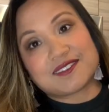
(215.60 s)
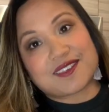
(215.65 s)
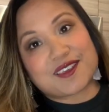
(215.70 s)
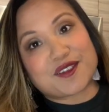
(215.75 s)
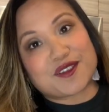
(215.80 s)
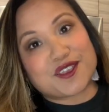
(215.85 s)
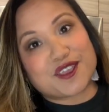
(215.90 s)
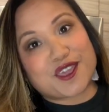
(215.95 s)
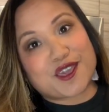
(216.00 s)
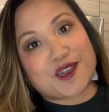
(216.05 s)

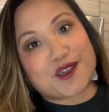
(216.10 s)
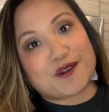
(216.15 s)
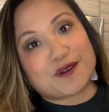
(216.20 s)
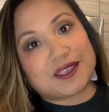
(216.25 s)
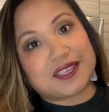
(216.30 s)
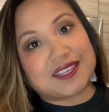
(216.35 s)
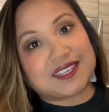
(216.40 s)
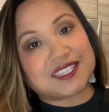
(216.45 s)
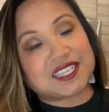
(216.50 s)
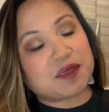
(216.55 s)
there you go,
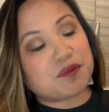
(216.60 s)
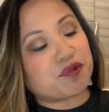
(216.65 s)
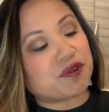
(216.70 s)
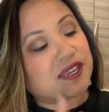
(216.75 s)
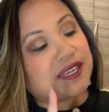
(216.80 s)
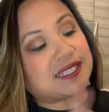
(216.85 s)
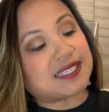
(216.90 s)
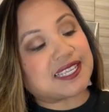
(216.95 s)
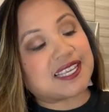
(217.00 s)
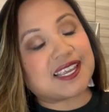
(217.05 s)
easy
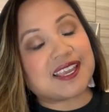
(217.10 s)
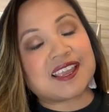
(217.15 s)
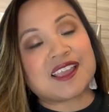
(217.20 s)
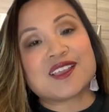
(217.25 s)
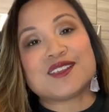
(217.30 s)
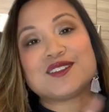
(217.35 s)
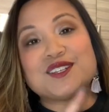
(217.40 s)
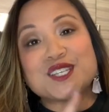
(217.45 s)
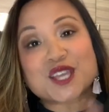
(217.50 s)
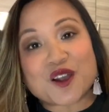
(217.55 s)
breezy.
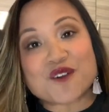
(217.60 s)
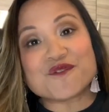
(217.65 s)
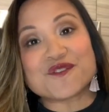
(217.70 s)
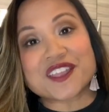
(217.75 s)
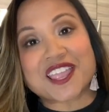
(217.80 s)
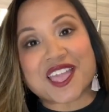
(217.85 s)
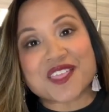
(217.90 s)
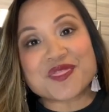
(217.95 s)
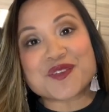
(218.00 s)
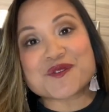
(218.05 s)
Don't
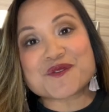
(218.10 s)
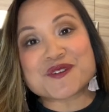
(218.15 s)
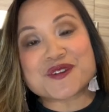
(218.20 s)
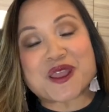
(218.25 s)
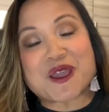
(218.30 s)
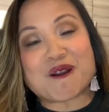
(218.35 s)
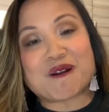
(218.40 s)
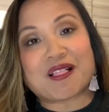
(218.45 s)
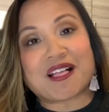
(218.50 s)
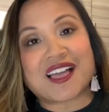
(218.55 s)
forget the
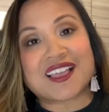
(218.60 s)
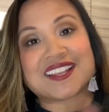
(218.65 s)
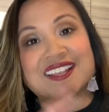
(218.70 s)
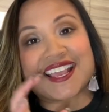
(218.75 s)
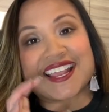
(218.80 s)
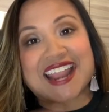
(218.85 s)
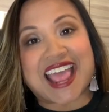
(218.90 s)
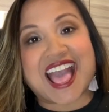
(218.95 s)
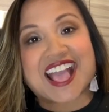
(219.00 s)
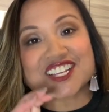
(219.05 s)
granola.
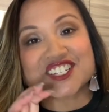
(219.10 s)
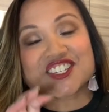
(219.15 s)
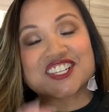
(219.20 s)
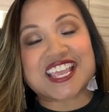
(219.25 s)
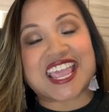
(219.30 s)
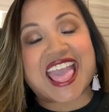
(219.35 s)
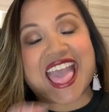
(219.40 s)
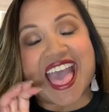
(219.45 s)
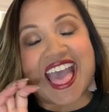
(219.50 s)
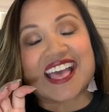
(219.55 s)
It
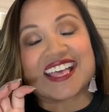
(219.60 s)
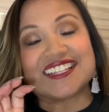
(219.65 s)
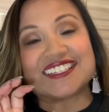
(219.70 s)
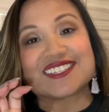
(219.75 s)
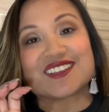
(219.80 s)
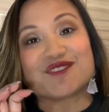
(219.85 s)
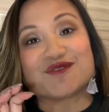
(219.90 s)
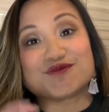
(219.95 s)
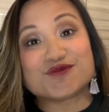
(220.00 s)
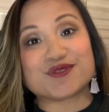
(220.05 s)
actually adds
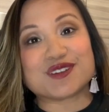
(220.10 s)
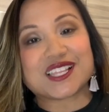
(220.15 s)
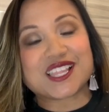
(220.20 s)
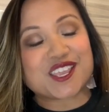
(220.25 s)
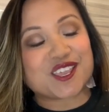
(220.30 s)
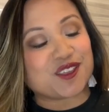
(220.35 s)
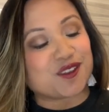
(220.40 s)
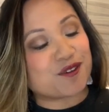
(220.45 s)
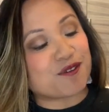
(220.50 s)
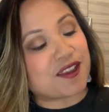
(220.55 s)
a really
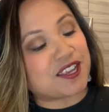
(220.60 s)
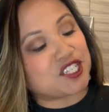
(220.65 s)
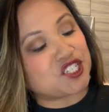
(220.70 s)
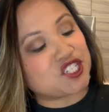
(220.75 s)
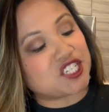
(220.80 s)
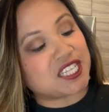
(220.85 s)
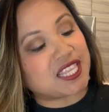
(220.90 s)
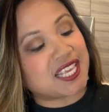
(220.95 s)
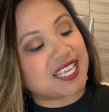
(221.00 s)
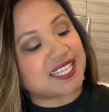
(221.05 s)
good crunch
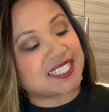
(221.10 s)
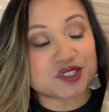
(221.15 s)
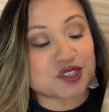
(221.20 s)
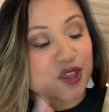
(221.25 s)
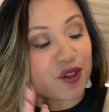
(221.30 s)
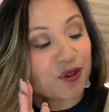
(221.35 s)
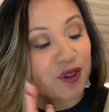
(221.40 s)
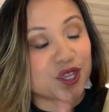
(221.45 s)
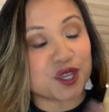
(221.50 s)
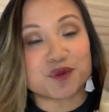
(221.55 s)
to this.
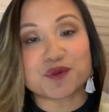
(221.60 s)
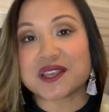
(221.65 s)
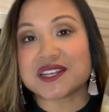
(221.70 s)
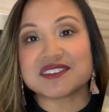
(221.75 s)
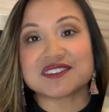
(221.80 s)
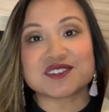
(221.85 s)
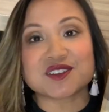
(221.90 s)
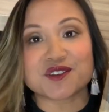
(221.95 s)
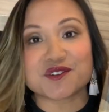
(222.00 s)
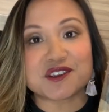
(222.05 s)
So good way
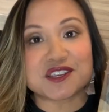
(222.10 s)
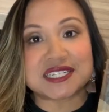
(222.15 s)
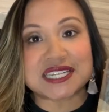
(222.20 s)
to start your